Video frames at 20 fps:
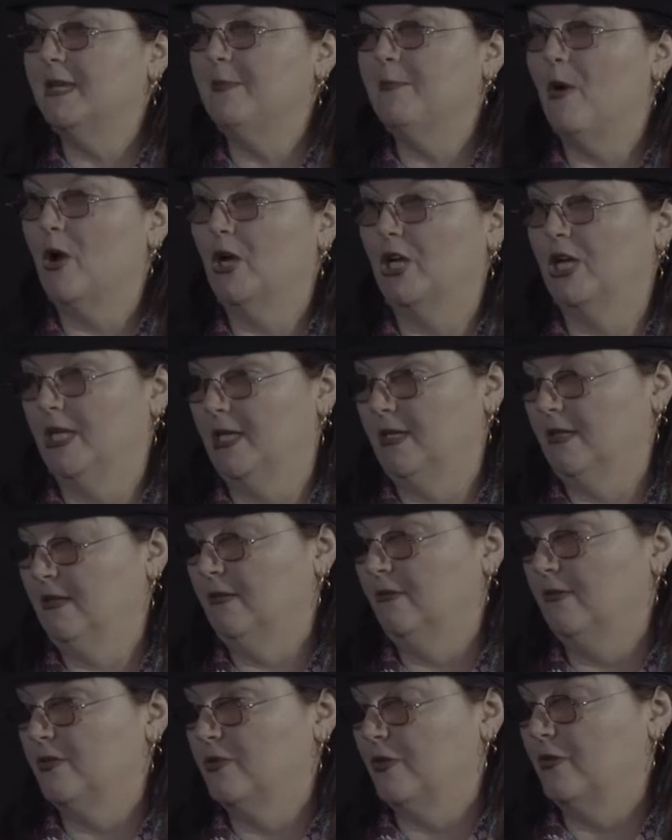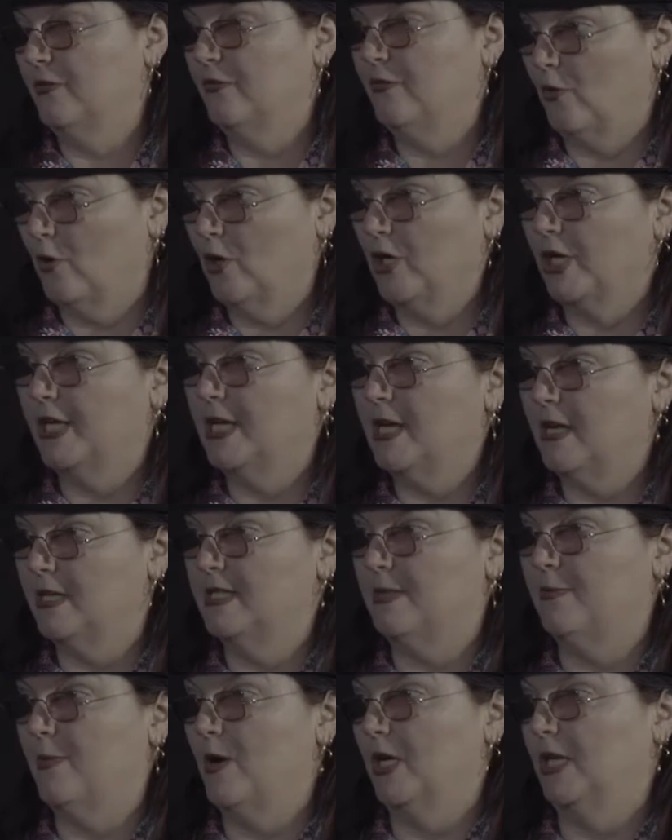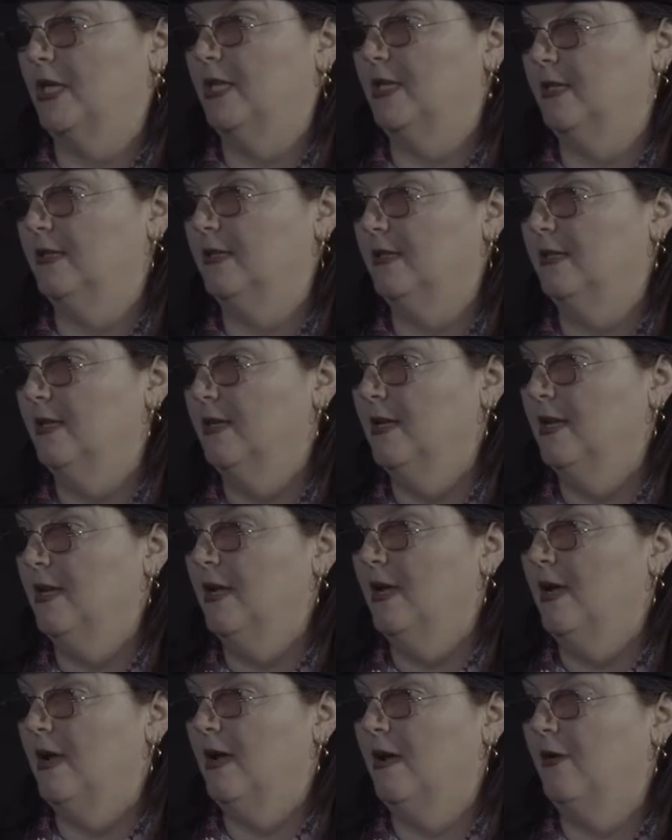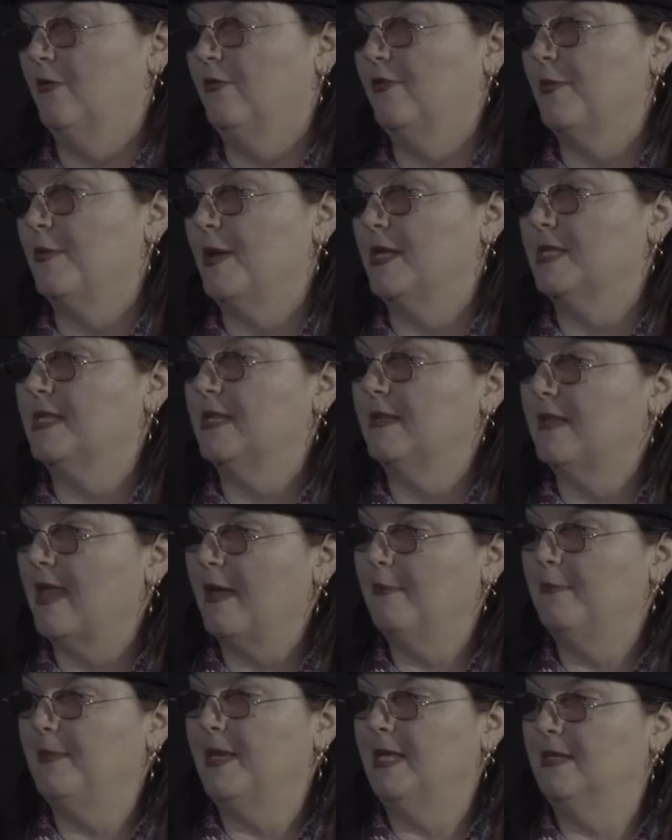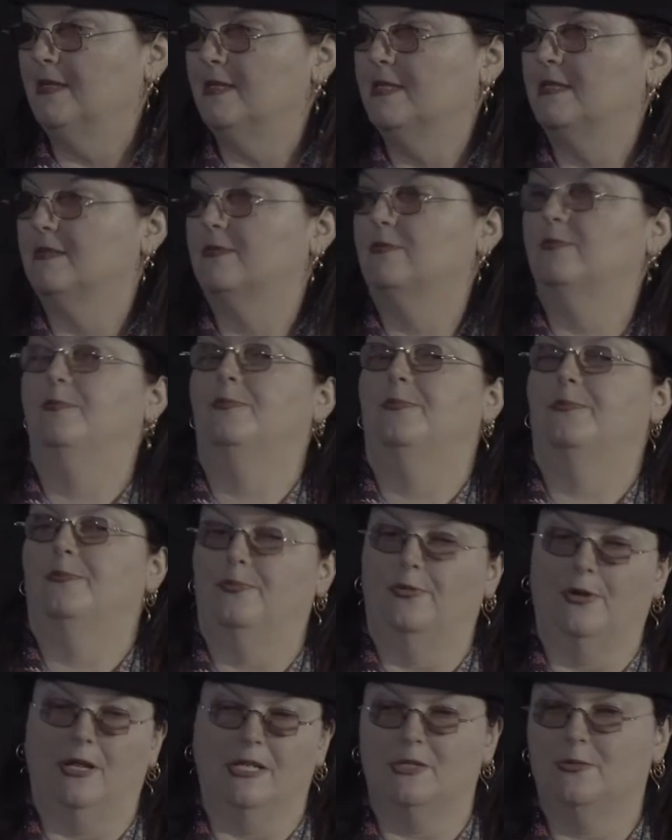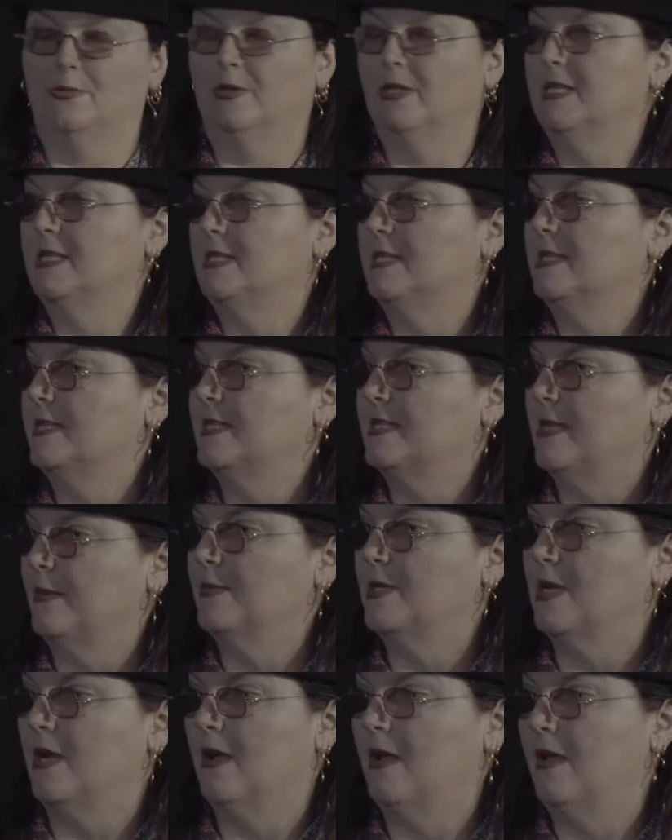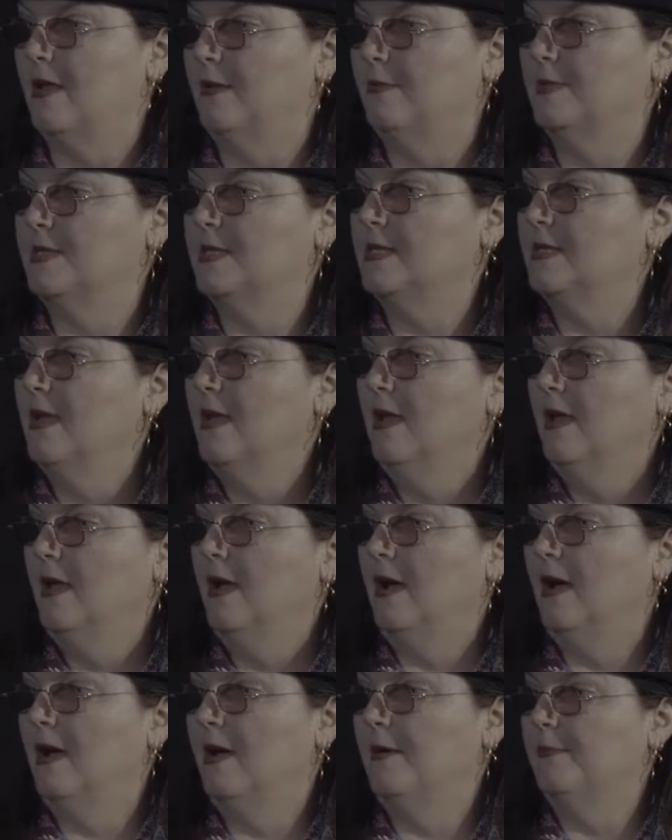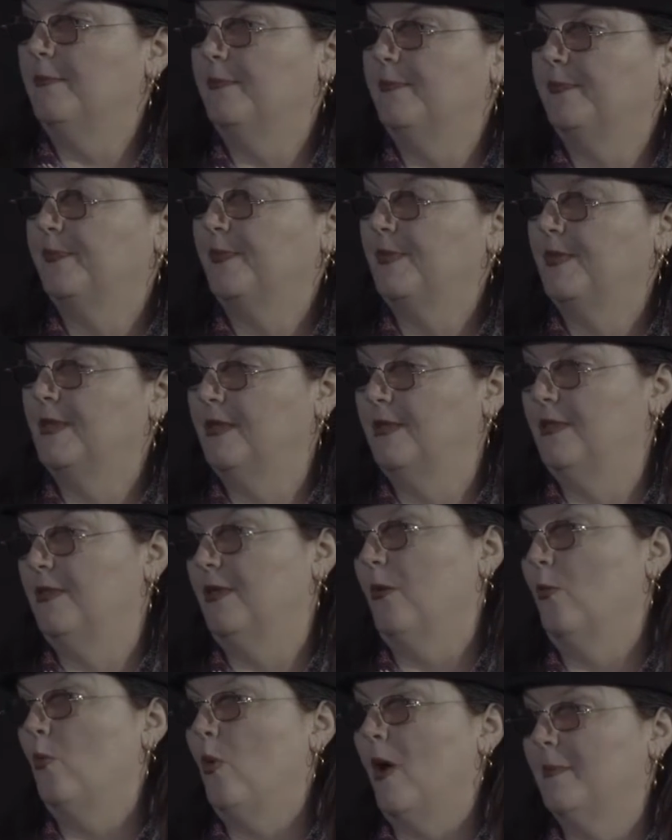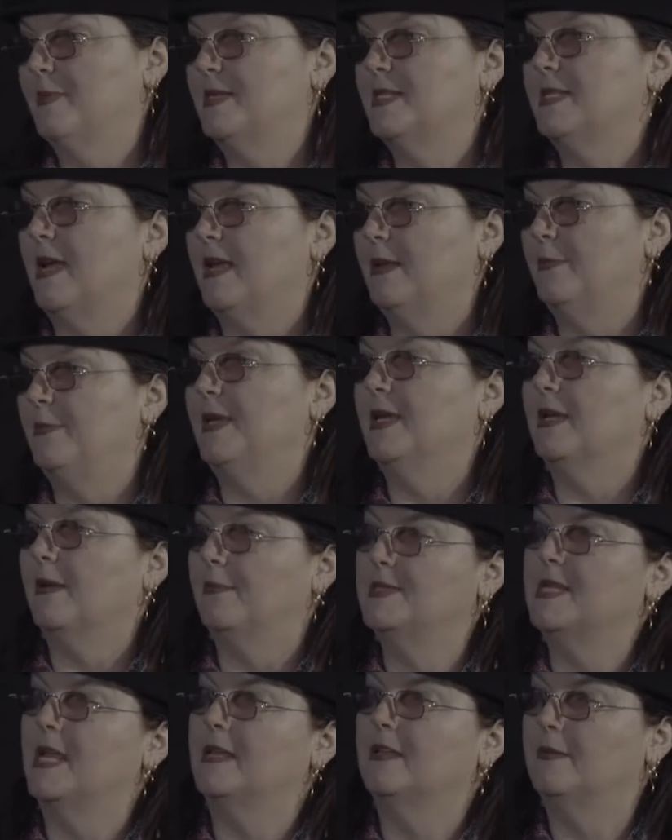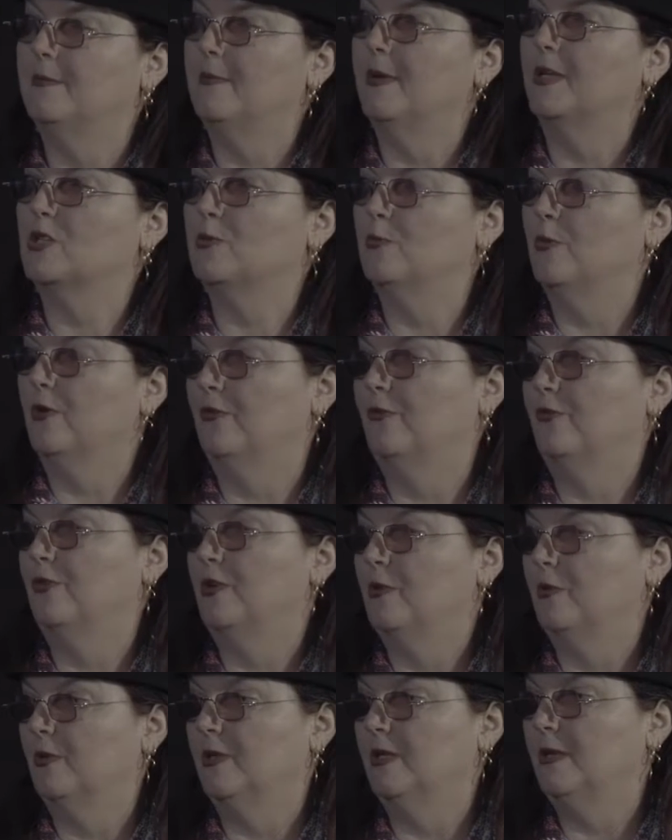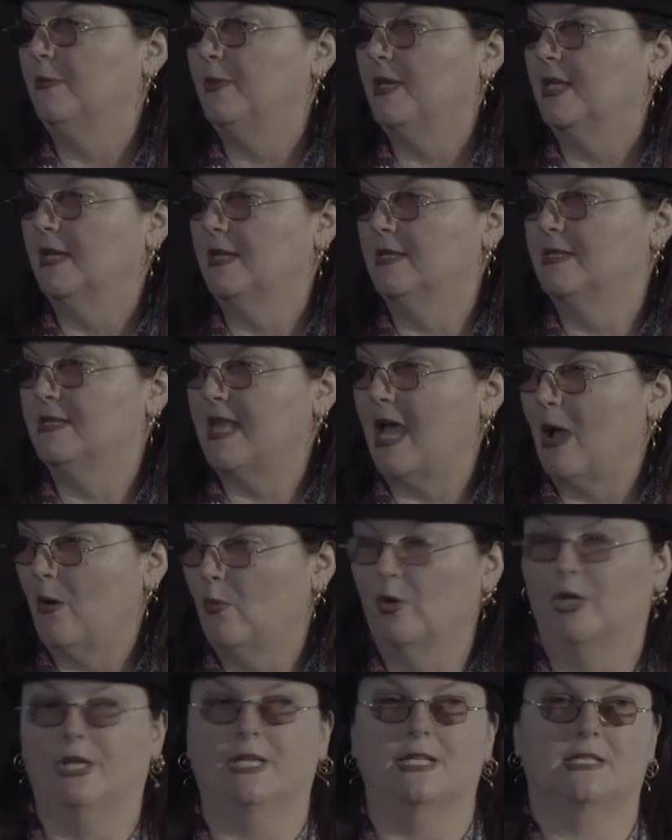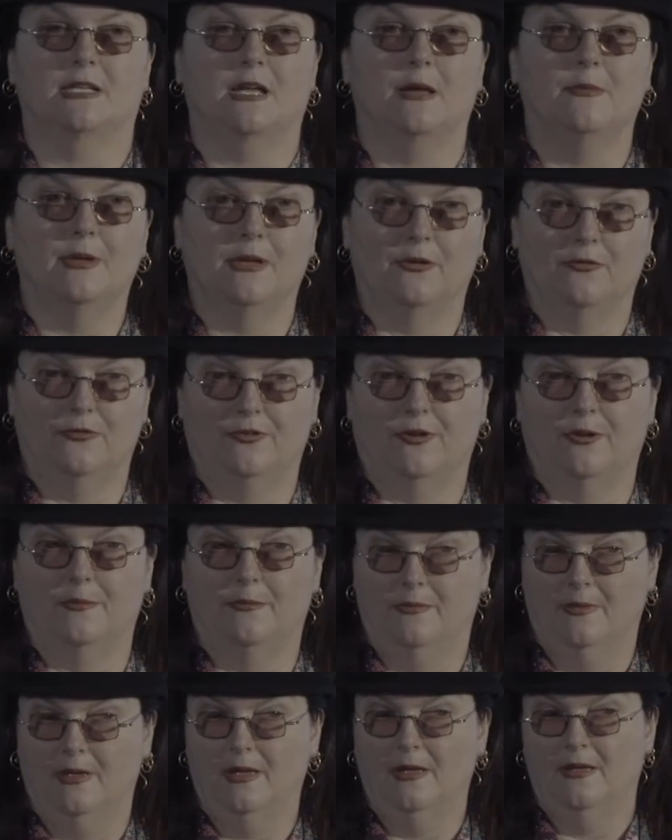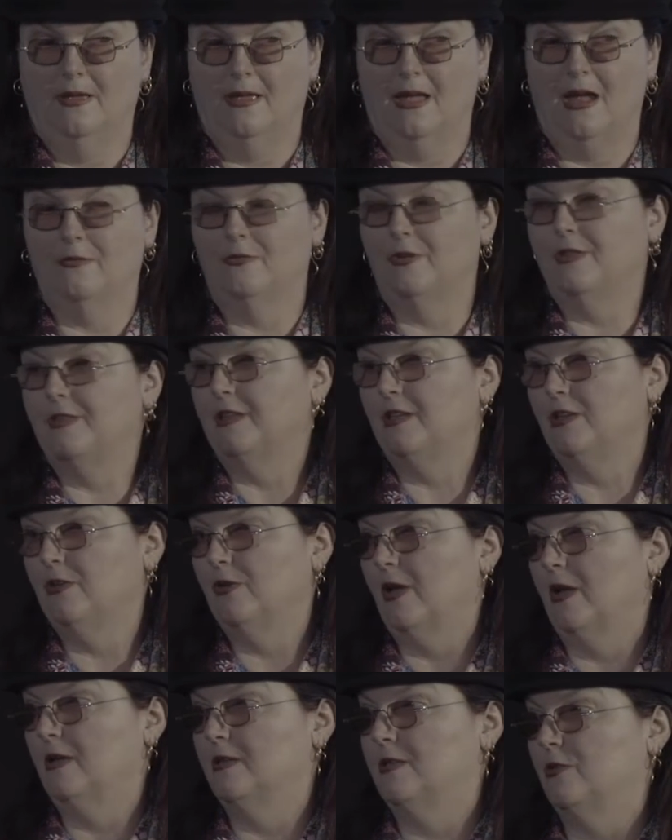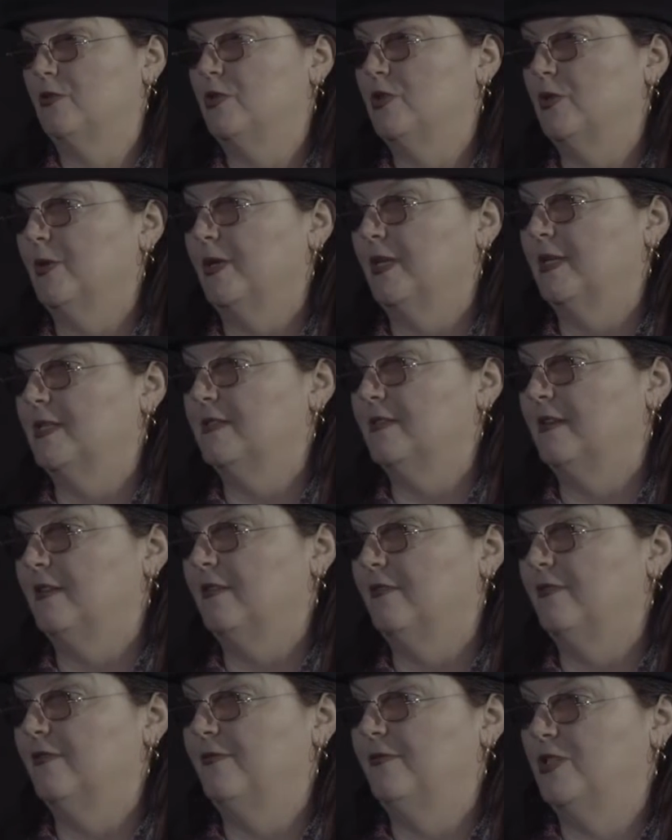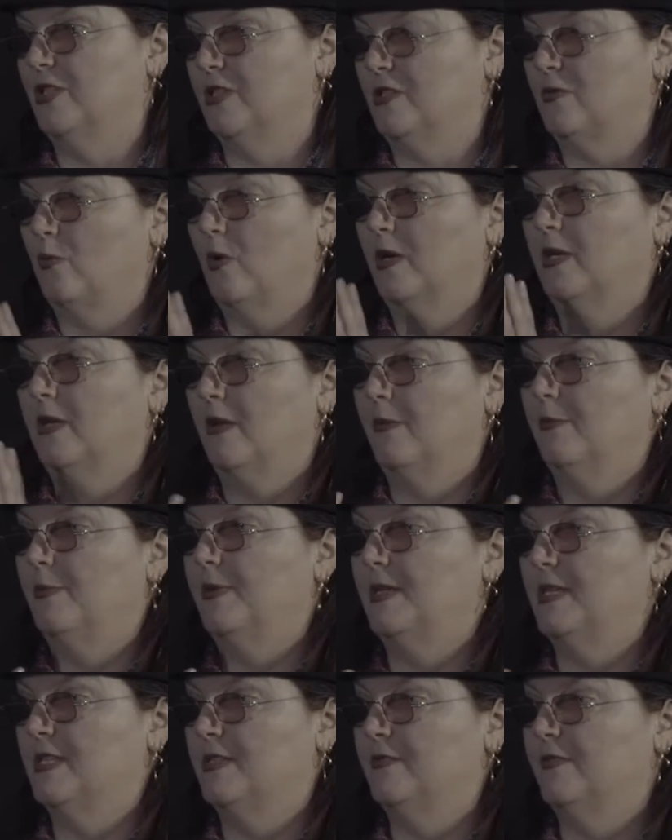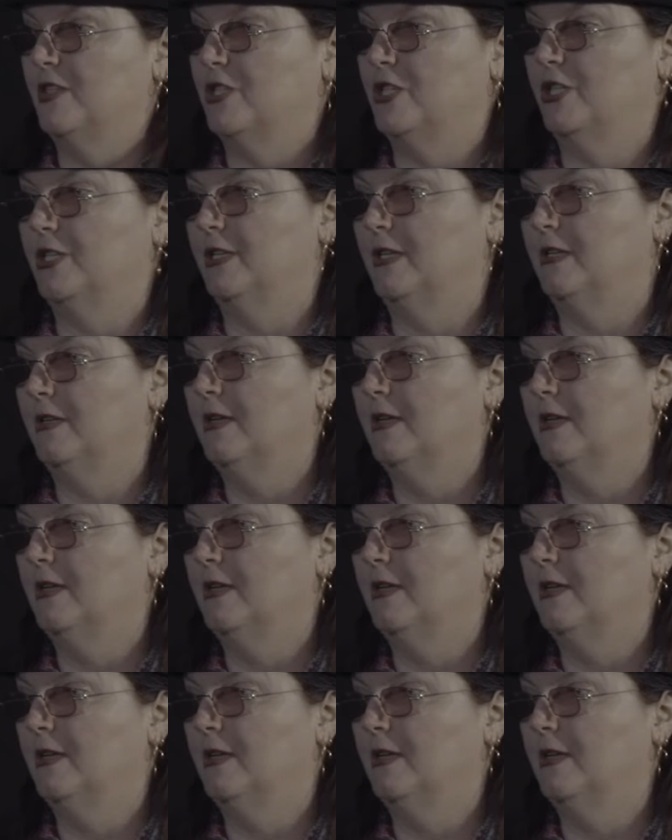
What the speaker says: marketing, sort of organized marketing from us, and that means press releases sometimes, the website being updated much more frequently because that work is coming from everything you guys are doing instead of just one company's vision.